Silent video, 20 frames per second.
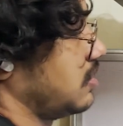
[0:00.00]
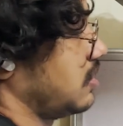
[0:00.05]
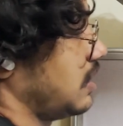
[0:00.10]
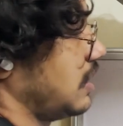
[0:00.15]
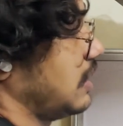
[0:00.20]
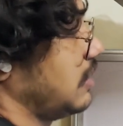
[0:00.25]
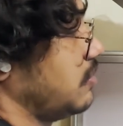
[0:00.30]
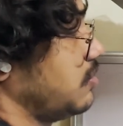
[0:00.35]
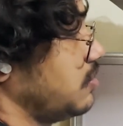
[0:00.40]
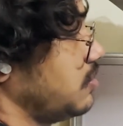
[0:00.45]

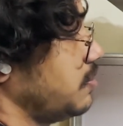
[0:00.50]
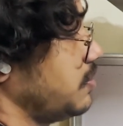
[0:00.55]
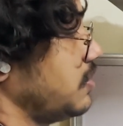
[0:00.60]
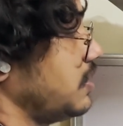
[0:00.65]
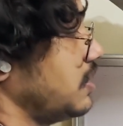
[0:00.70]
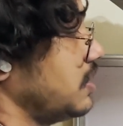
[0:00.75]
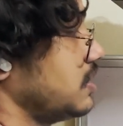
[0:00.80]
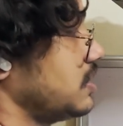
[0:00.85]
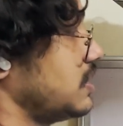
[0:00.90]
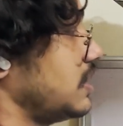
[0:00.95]
I hope you
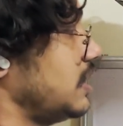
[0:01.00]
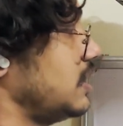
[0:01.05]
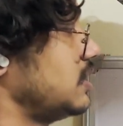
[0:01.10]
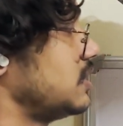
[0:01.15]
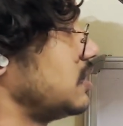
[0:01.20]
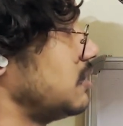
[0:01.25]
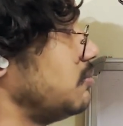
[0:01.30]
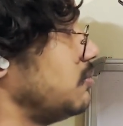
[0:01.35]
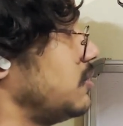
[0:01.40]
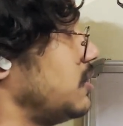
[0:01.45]
understand
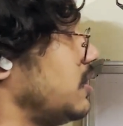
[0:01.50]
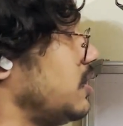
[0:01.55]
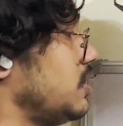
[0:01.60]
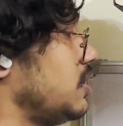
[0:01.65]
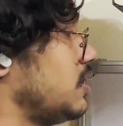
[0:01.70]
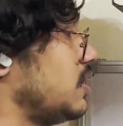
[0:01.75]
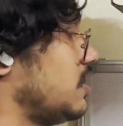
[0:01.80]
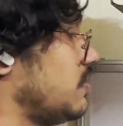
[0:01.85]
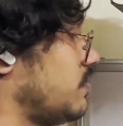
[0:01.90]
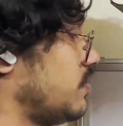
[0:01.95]
something.
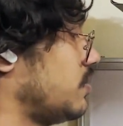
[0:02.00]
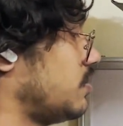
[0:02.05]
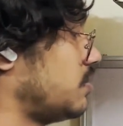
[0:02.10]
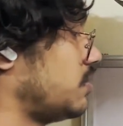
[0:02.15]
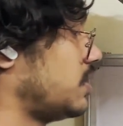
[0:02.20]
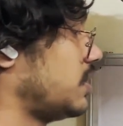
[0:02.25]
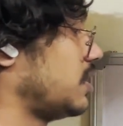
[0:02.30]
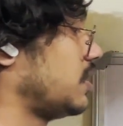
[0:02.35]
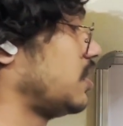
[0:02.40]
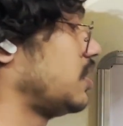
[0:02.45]
If you
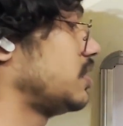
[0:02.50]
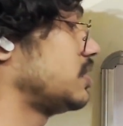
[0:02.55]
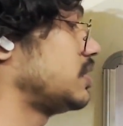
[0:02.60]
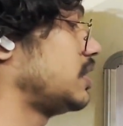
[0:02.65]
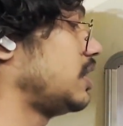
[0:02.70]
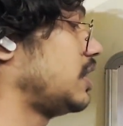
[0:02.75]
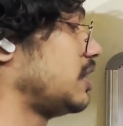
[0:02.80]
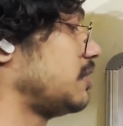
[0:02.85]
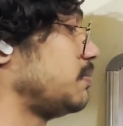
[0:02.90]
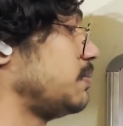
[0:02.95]
couldn't understand,
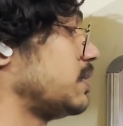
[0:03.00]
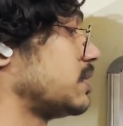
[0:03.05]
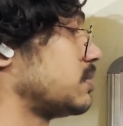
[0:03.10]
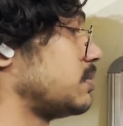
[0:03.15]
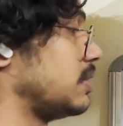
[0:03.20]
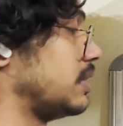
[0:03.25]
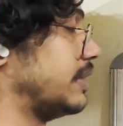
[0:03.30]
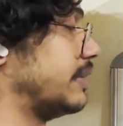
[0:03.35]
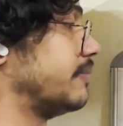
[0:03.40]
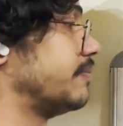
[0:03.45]
let me
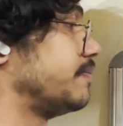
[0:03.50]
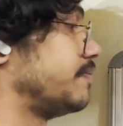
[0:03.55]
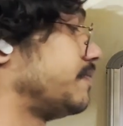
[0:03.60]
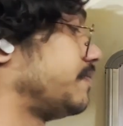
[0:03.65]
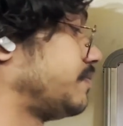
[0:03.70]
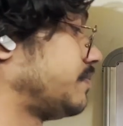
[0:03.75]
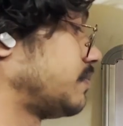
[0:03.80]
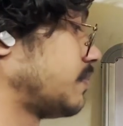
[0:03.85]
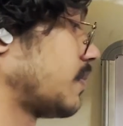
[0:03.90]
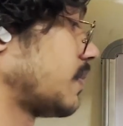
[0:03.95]
explain.
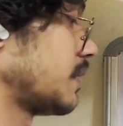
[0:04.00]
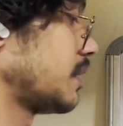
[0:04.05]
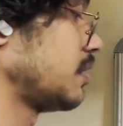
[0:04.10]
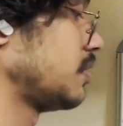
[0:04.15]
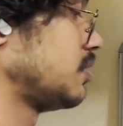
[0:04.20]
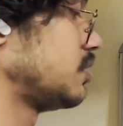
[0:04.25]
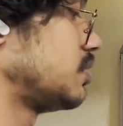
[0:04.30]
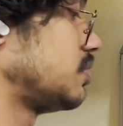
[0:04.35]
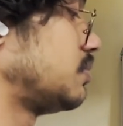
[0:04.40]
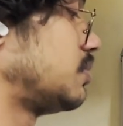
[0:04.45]

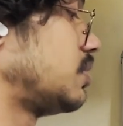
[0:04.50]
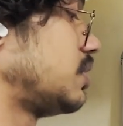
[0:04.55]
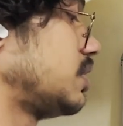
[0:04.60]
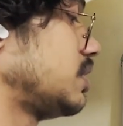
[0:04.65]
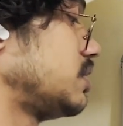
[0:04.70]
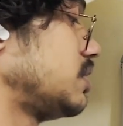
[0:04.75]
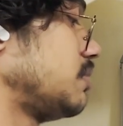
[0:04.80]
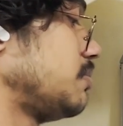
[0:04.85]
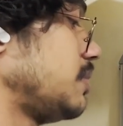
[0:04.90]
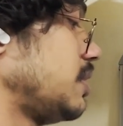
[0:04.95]
So what is
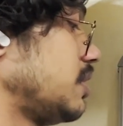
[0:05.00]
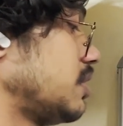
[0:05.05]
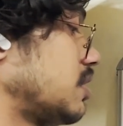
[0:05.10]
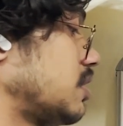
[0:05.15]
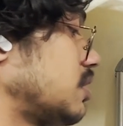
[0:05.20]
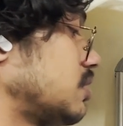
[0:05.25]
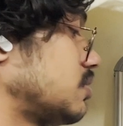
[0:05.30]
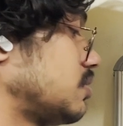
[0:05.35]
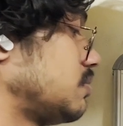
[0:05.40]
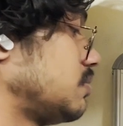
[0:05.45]
the main
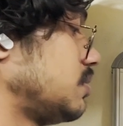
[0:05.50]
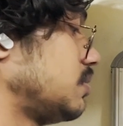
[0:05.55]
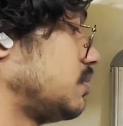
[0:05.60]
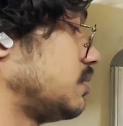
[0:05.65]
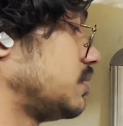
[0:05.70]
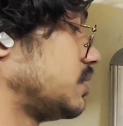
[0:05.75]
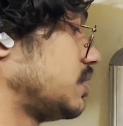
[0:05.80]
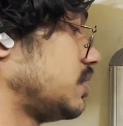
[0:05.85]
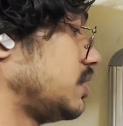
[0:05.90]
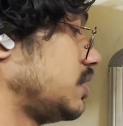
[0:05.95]
crux of the
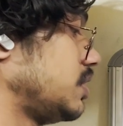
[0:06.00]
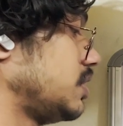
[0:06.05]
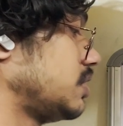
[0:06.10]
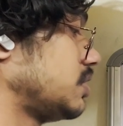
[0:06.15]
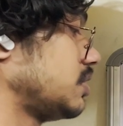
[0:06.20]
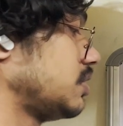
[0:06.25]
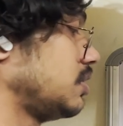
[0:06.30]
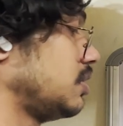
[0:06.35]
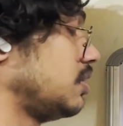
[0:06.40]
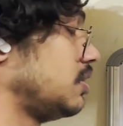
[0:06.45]
question is,
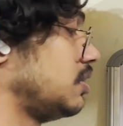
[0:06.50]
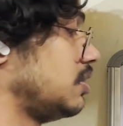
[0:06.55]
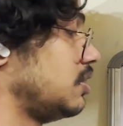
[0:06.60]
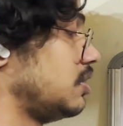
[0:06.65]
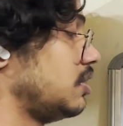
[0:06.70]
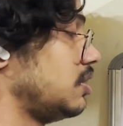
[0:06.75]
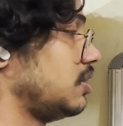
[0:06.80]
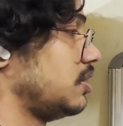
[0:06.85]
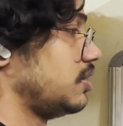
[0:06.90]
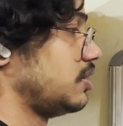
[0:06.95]

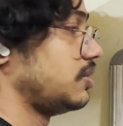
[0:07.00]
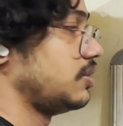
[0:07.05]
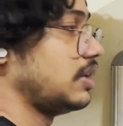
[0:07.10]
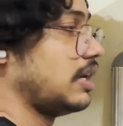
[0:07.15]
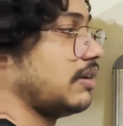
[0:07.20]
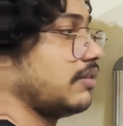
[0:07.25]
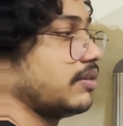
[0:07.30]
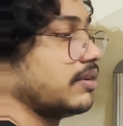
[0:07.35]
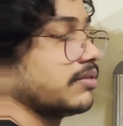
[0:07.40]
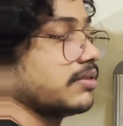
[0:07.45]
you
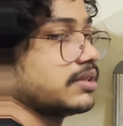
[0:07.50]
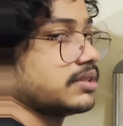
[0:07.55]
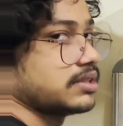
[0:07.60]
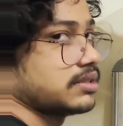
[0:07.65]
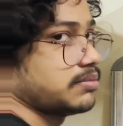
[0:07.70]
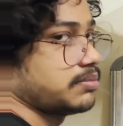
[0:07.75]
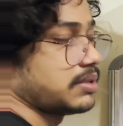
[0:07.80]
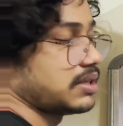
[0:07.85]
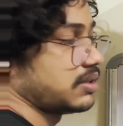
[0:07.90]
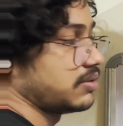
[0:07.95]
have given
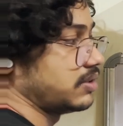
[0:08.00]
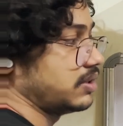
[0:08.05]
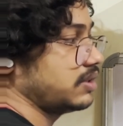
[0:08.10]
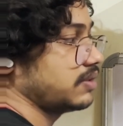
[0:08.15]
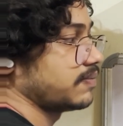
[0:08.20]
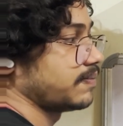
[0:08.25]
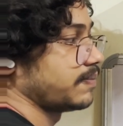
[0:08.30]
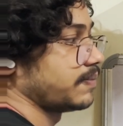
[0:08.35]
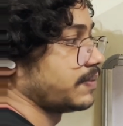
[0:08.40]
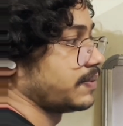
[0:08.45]
some power,
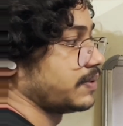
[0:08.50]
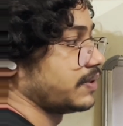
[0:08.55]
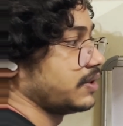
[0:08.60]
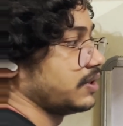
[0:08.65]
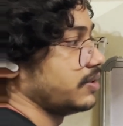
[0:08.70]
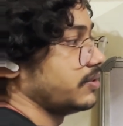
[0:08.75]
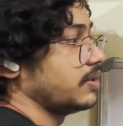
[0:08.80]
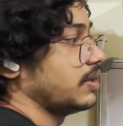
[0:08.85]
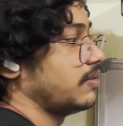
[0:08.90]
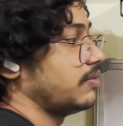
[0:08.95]

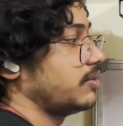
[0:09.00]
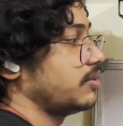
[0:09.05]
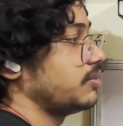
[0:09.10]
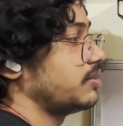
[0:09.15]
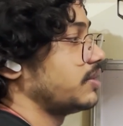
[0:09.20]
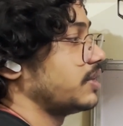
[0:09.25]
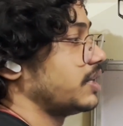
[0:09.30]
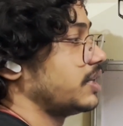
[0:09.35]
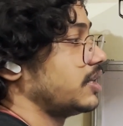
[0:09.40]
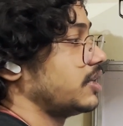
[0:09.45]
you have to
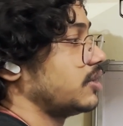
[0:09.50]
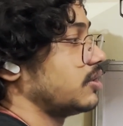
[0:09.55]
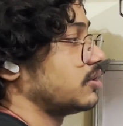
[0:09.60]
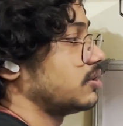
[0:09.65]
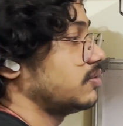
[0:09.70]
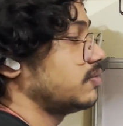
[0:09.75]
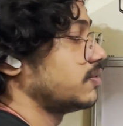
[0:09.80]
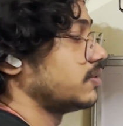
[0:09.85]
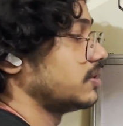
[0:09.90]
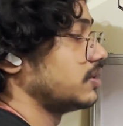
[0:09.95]
trade it
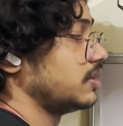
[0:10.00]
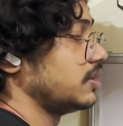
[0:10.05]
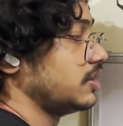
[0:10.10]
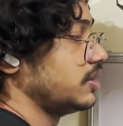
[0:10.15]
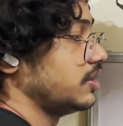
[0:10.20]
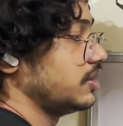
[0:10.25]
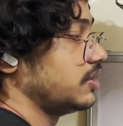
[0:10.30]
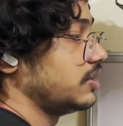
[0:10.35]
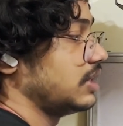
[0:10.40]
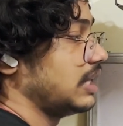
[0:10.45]
off.
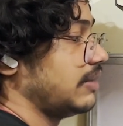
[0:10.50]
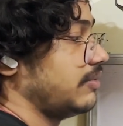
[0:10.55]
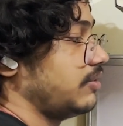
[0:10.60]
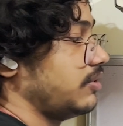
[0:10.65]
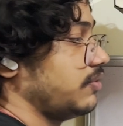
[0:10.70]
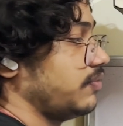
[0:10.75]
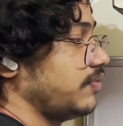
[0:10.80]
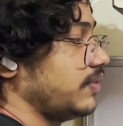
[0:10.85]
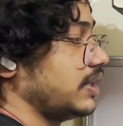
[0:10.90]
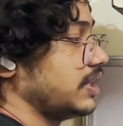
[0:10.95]
You have to
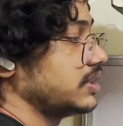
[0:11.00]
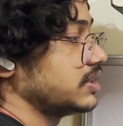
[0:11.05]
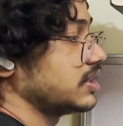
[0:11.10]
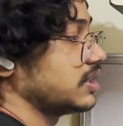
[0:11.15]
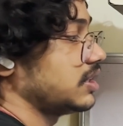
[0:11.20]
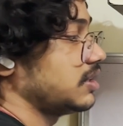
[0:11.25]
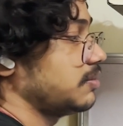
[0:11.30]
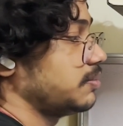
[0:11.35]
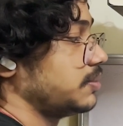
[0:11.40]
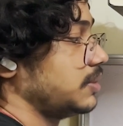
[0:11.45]
face
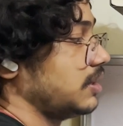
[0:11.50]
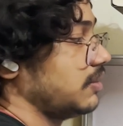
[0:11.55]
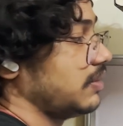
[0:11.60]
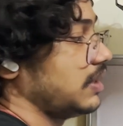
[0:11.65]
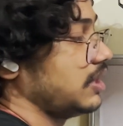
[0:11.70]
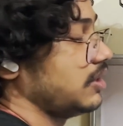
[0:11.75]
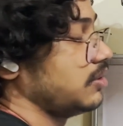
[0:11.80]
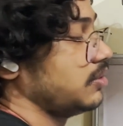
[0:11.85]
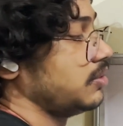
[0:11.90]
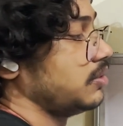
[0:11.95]
up the
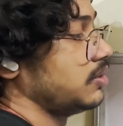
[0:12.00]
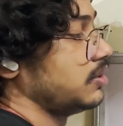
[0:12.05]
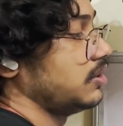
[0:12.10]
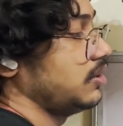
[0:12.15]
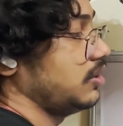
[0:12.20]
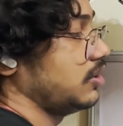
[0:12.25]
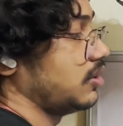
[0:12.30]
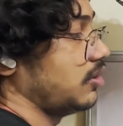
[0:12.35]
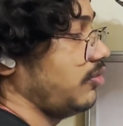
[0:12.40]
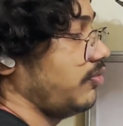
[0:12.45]
value
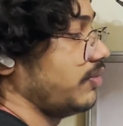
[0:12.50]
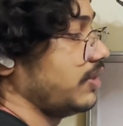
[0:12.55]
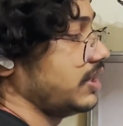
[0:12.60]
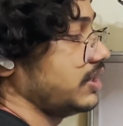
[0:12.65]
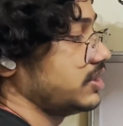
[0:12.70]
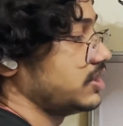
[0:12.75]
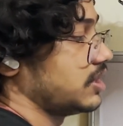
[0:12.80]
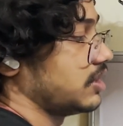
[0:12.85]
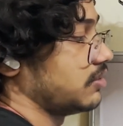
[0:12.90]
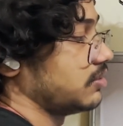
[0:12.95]
or face
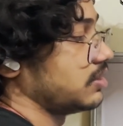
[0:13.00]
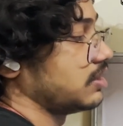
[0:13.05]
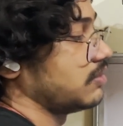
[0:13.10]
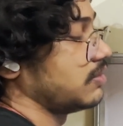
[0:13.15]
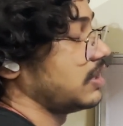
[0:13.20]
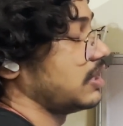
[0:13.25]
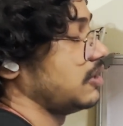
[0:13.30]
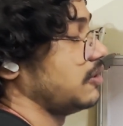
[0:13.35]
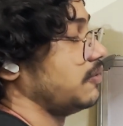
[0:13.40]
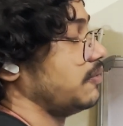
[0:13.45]
down the
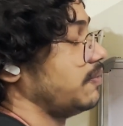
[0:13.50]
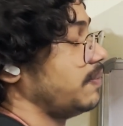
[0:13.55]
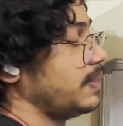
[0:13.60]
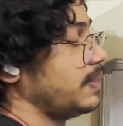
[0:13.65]
value.